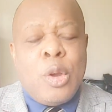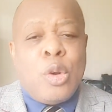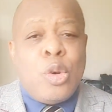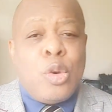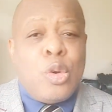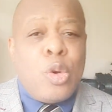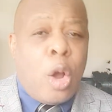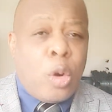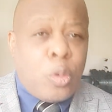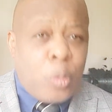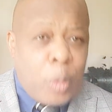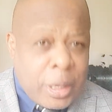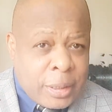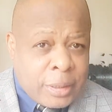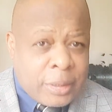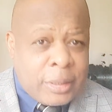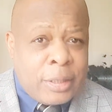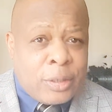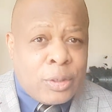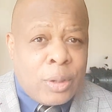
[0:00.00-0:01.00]

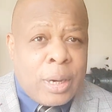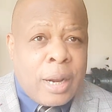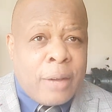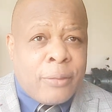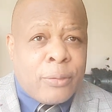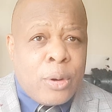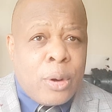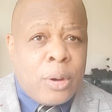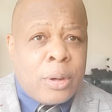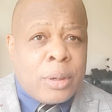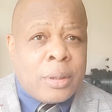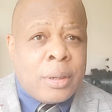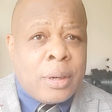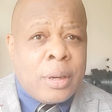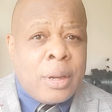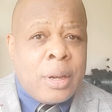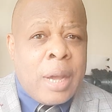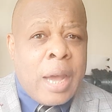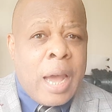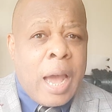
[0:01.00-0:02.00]
Northwest region have got
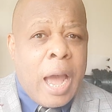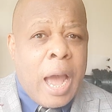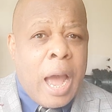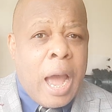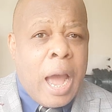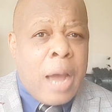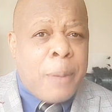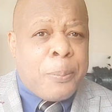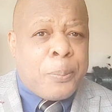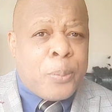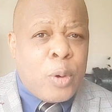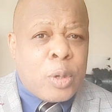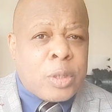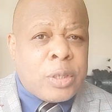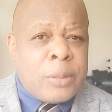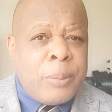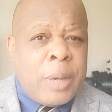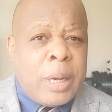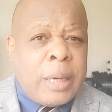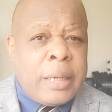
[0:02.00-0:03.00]

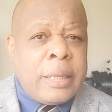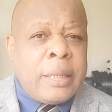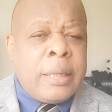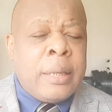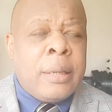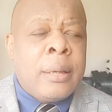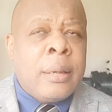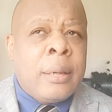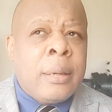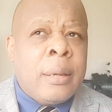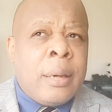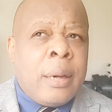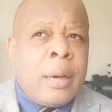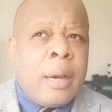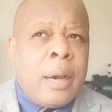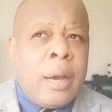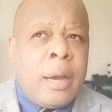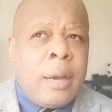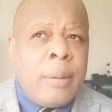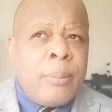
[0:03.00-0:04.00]
approximately
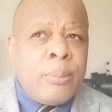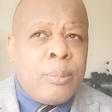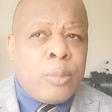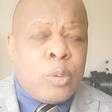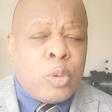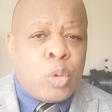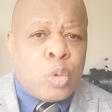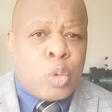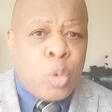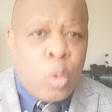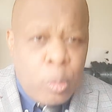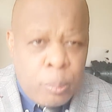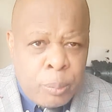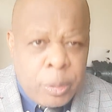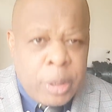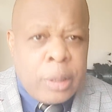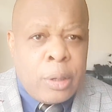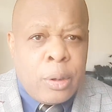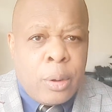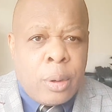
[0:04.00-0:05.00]
2
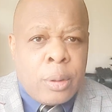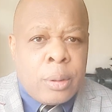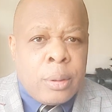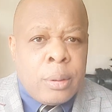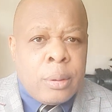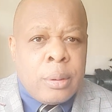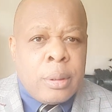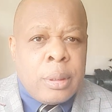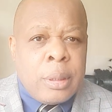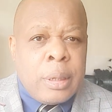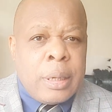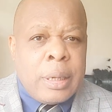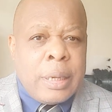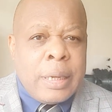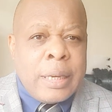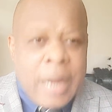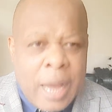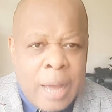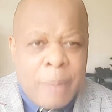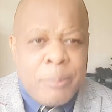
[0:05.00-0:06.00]
million
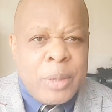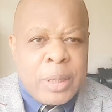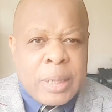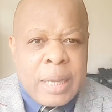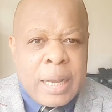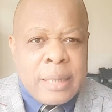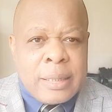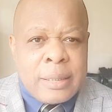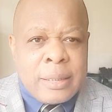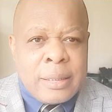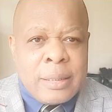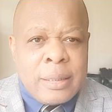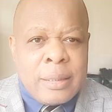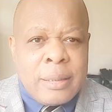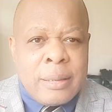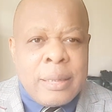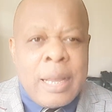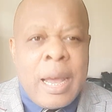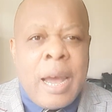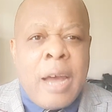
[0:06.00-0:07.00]
inhabitants.
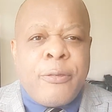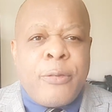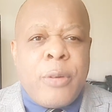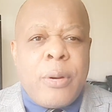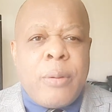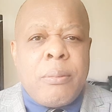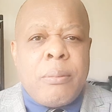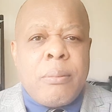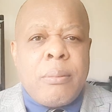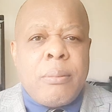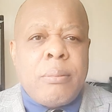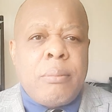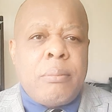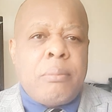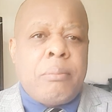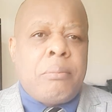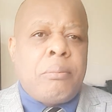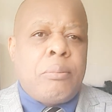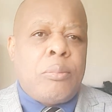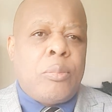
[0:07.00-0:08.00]
They have
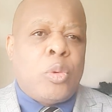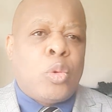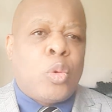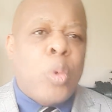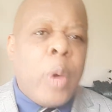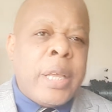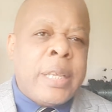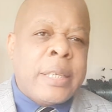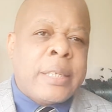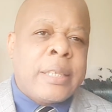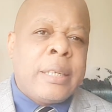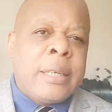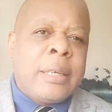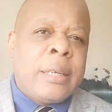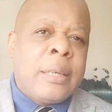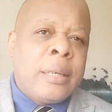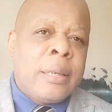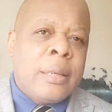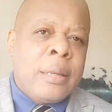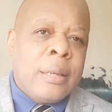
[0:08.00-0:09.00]

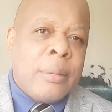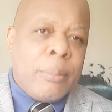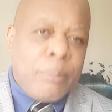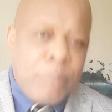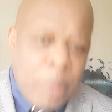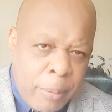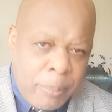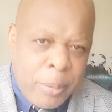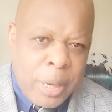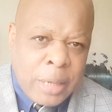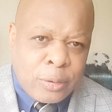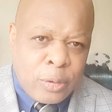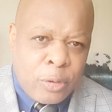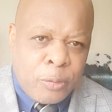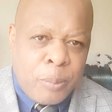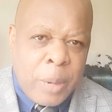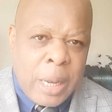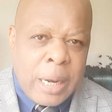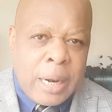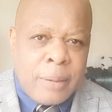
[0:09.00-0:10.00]
20 members
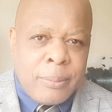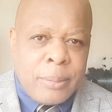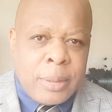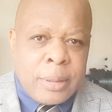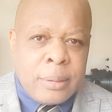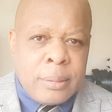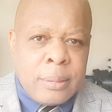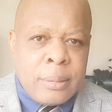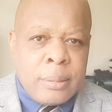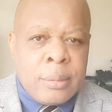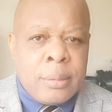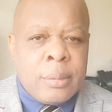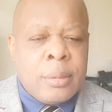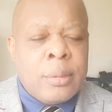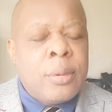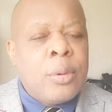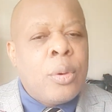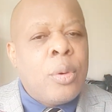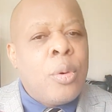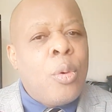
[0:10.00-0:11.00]
of parliament.
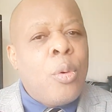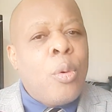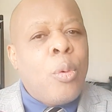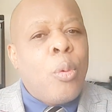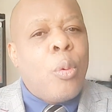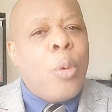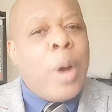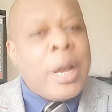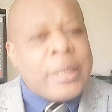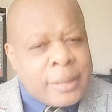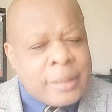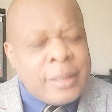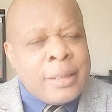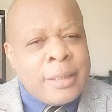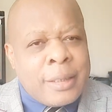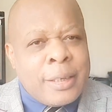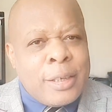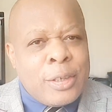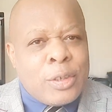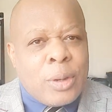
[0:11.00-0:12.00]

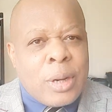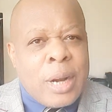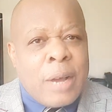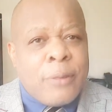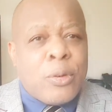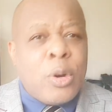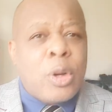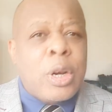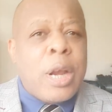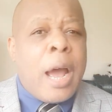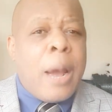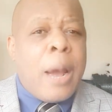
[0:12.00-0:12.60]
Western region have got